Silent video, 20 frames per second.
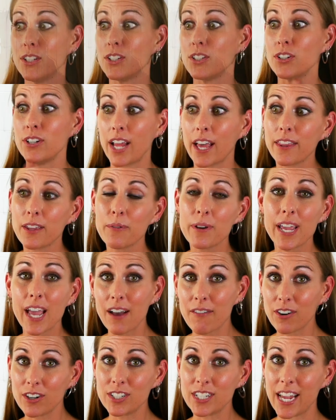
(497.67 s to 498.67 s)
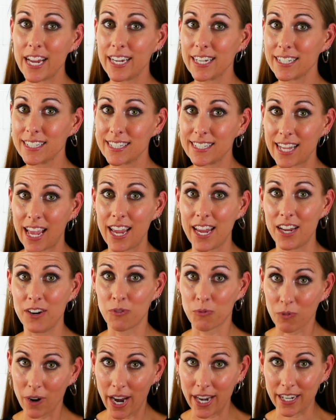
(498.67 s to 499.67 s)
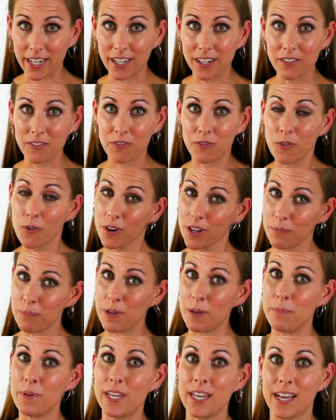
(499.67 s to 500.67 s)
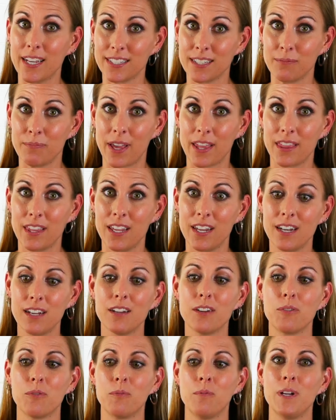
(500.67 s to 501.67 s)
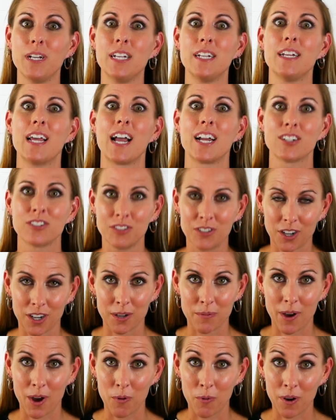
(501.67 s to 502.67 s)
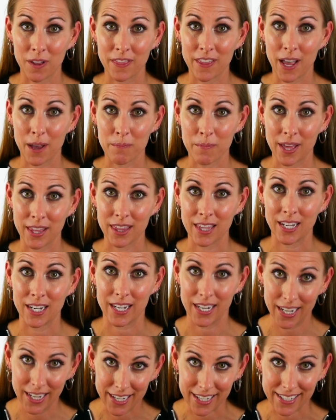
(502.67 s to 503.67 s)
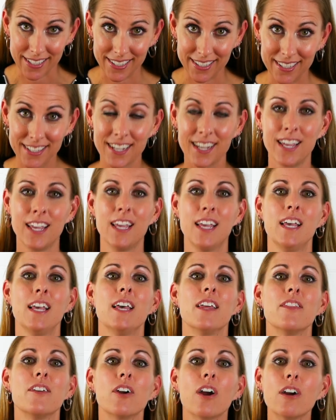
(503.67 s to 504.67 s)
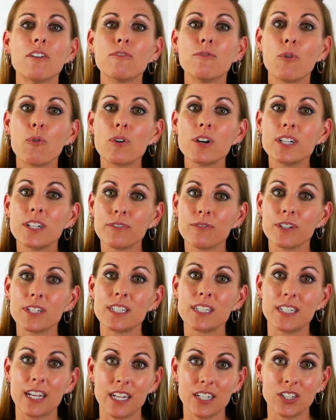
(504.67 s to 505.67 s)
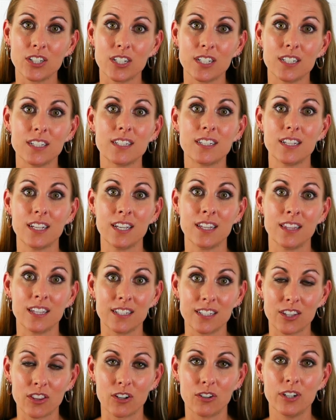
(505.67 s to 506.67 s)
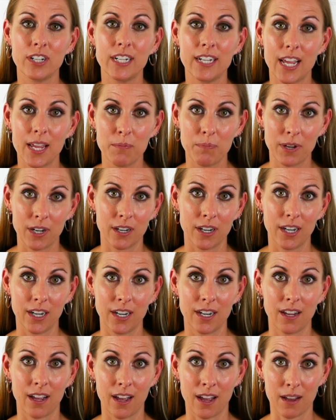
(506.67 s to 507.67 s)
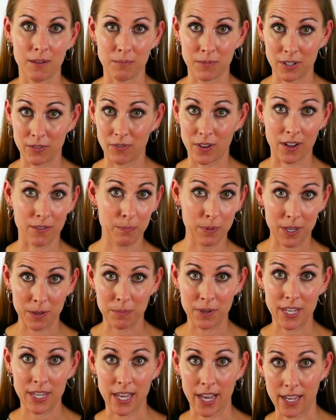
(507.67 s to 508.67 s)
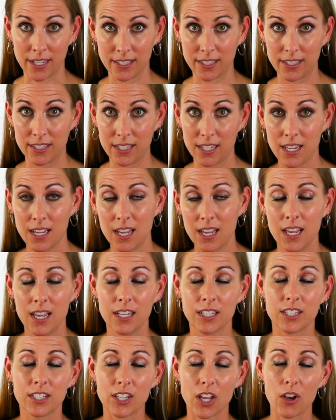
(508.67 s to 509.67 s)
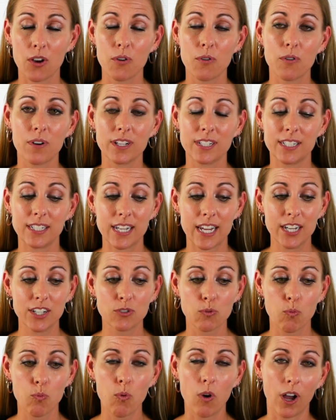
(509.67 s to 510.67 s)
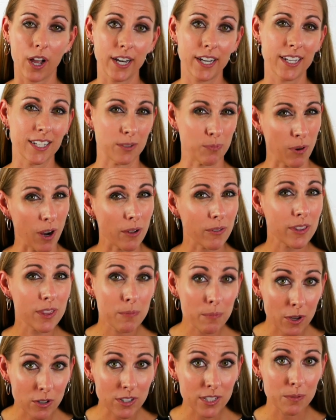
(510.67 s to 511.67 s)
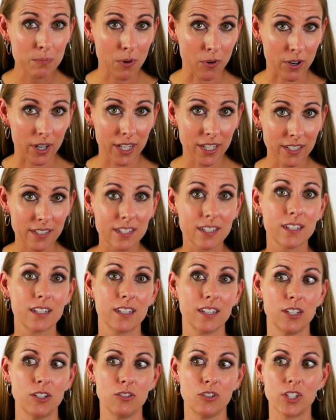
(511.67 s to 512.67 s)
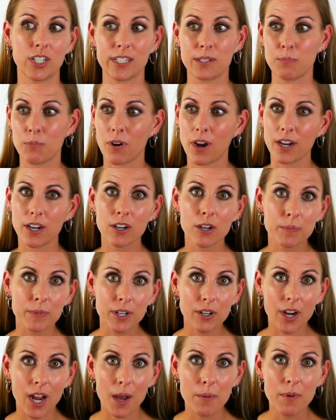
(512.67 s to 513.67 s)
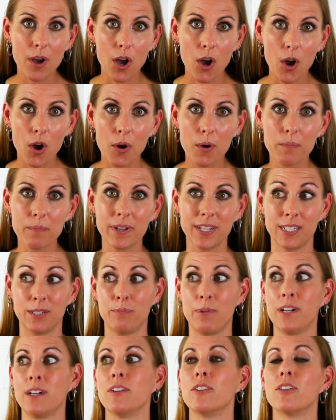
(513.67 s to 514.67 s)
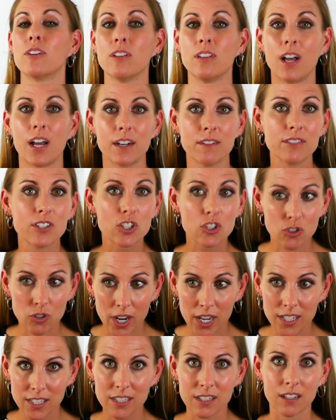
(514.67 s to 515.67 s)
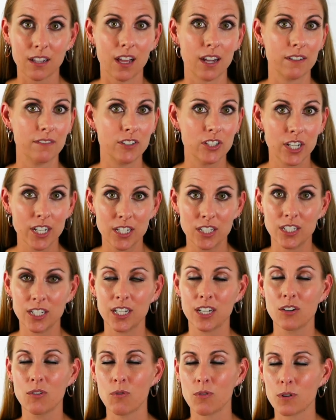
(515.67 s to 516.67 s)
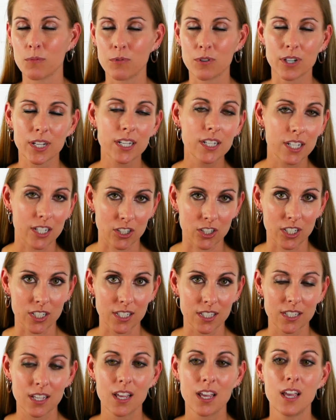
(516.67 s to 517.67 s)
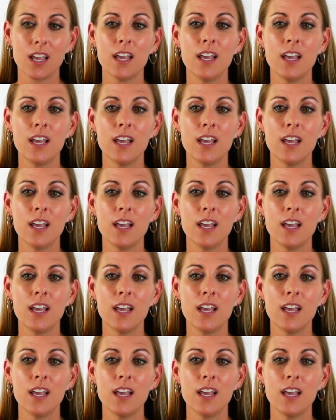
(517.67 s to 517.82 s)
So now that we have our tank set and ready for the PPS method, we need to actually talk about what that method is. There are 4 different stages in this 30-day period of PPS. So stage 1 is probably the most important. You just brought your hermit crab home. He's been under a lot of stress, a lot of changing, horrible conditions.